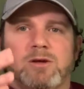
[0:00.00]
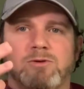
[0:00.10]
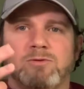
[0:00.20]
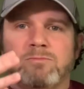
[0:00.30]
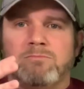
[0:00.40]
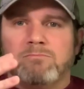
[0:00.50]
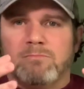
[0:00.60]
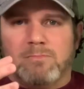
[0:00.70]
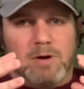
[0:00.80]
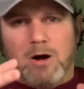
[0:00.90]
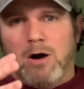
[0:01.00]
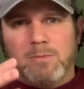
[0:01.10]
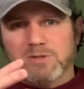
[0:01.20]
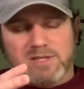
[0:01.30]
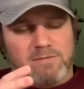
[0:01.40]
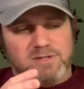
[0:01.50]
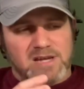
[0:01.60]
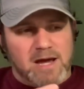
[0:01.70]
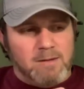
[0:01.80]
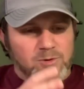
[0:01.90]
mm, almost every
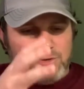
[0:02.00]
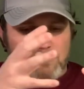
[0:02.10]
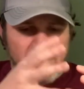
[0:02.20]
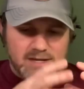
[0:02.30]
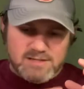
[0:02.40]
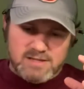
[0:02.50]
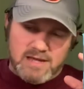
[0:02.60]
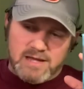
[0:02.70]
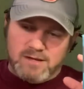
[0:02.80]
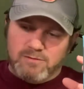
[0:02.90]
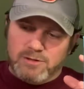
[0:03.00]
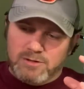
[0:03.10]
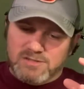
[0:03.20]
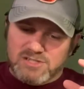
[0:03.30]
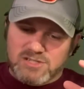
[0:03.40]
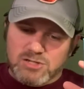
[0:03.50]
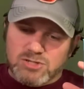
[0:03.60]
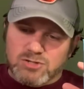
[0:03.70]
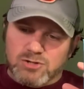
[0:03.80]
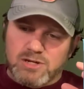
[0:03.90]
time when you make it to the end of a little
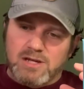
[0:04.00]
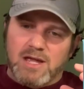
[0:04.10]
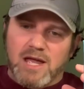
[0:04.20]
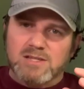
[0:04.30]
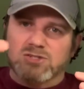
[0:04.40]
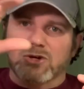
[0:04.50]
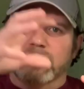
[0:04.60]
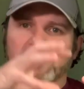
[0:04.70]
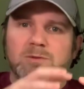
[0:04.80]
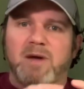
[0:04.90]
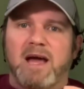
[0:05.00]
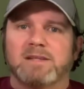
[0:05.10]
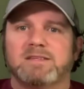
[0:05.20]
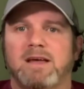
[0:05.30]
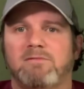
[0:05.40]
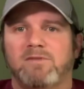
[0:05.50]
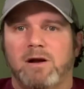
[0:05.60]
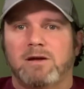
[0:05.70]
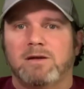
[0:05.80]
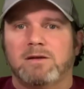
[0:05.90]
decision tree, it circles you back to that
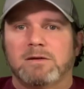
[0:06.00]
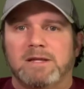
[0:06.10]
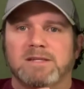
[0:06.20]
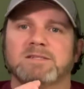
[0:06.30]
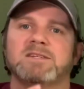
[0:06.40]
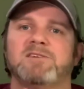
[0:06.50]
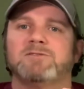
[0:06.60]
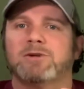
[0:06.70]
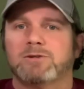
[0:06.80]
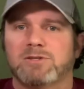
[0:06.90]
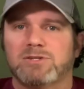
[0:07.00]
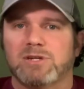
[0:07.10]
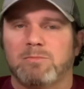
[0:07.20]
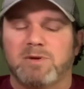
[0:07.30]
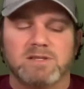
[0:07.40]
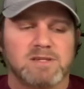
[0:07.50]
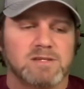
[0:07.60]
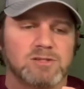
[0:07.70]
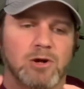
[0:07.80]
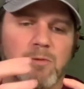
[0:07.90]
very, it doesn't say return to the ship, it
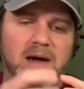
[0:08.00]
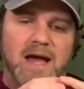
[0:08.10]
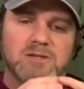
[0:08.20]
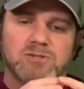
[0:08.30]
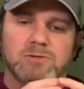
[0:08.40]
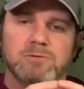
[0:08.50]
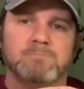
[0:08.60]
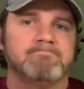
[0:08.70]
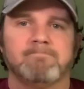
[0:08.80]
says go back to